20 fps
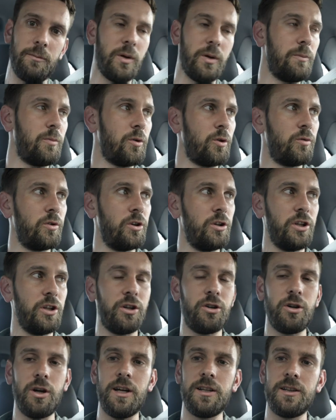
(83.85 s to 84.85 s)
People were really
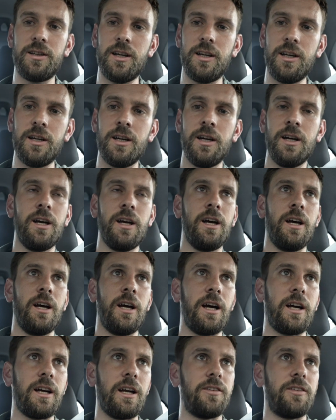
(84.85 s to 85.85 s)
great.
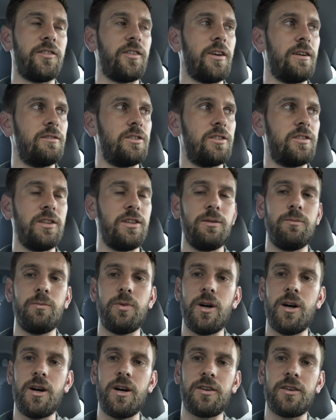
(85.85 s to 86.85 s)
I got
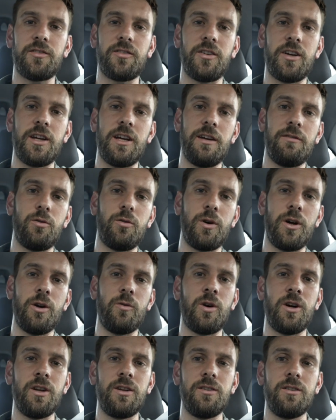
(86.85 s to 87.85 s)
$17. I gave away
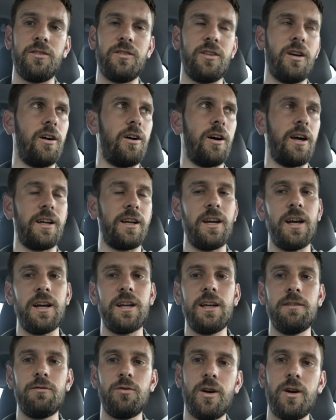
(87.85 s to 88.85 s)
I
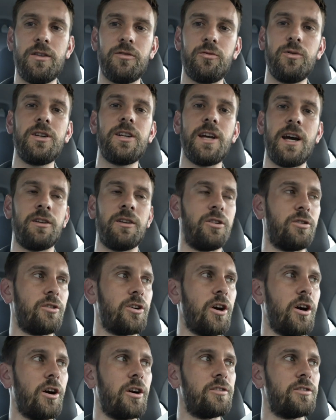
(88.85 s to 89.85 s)
gave away 3 download
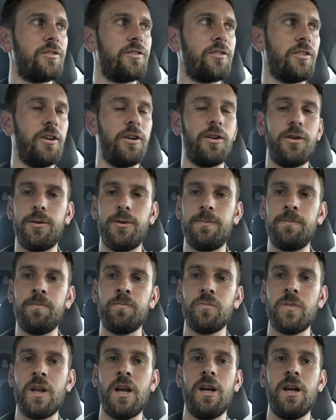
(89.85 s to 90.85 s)
cards.
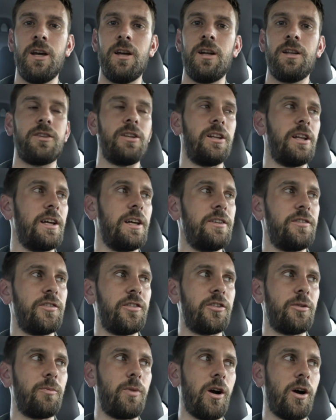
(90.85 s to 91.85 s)
The ladies
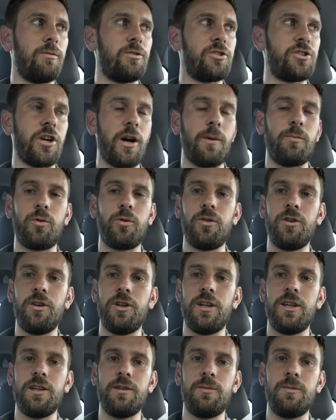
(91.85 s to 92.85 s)
at the barber shop were
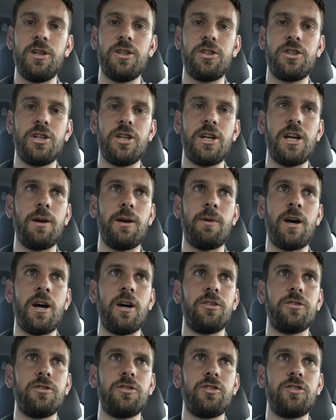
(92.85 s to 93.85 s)
really into me. She came
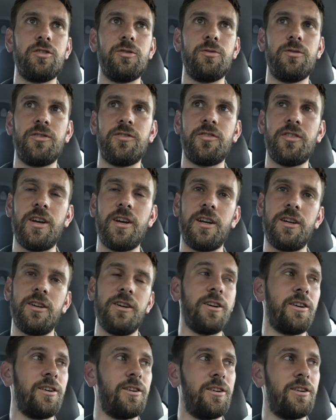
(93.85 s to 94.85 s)
out and she was like,
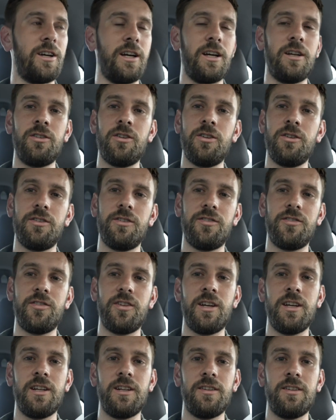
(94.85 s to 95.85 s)
"Oh, how long you
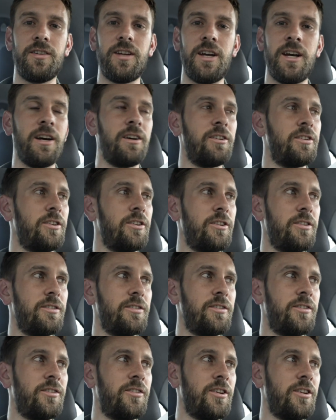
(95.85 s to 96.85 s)
staying in town?" and all
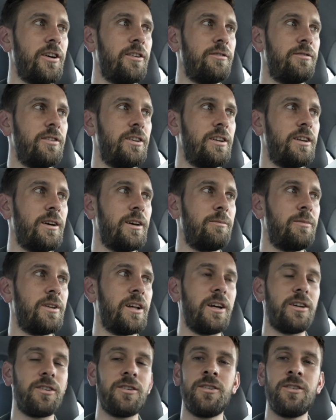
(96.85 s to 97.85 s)
this stuff. And I'm
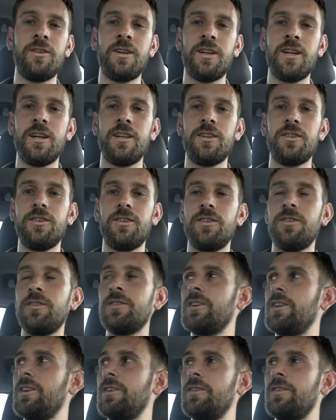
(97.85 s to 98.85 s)
like, "Oh, I gotta go,
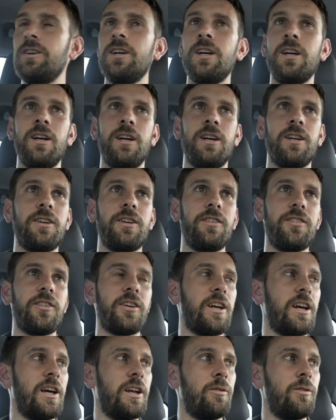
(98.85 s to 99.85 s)
you know, because I
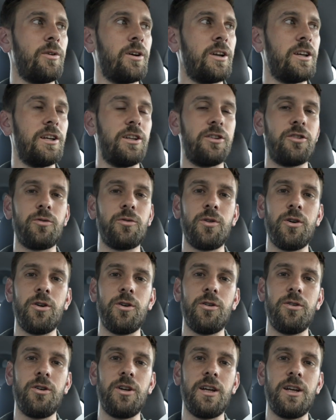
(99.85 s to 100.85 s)
kind of want to hit the
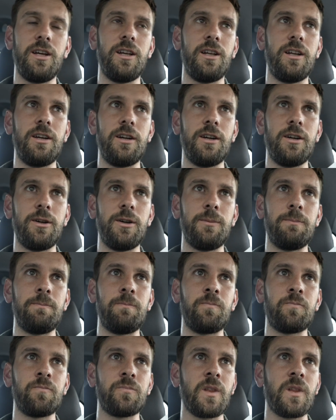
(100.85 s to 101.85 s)
road and
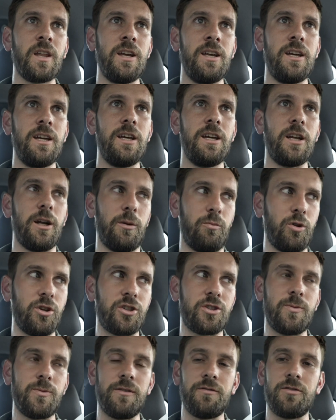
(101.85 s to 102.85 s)
hit up
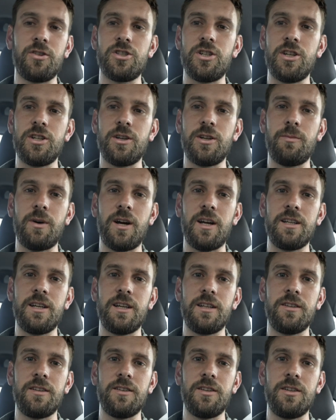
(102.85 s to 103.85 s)
Richmond, Virginia by the
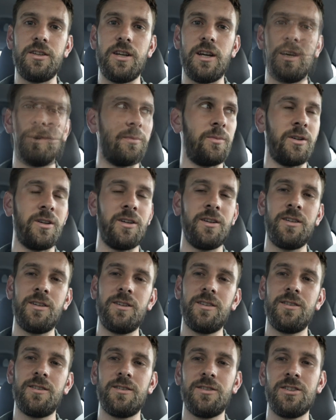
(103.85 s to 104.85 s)
end of the day."
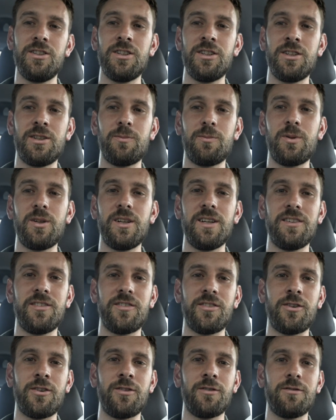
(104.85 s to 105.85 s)
"Oh, you gonna play a
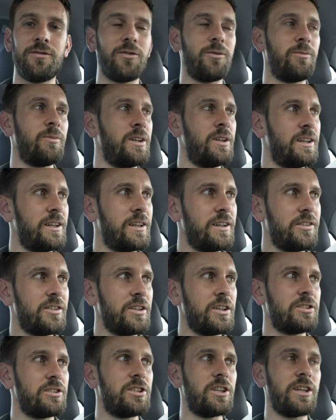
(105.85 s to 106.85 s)
song for me?" I was
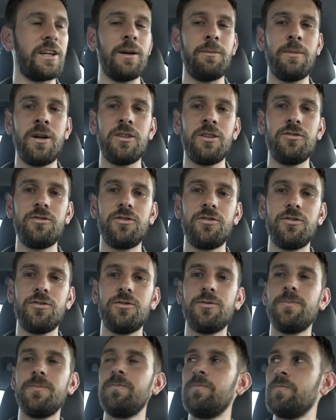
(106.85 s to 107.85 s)
like, "Check out my YouTube."